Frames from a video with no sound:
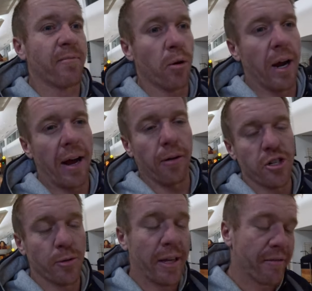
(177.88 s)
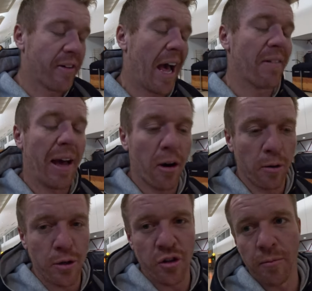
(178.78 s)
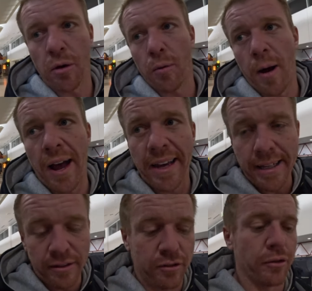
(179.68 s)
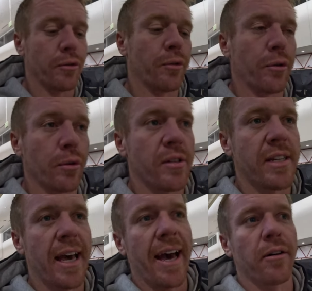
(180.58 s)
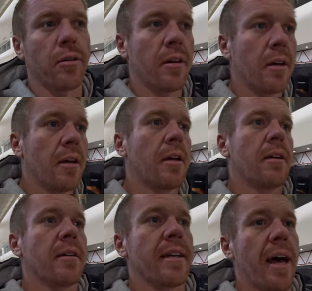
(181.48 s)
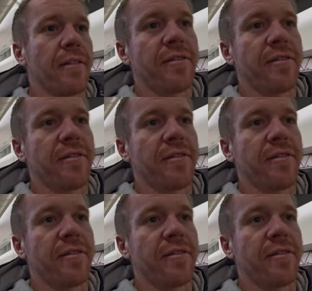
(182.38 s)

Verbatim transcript: more hours. We did five hours from Hawaii to Seattle and now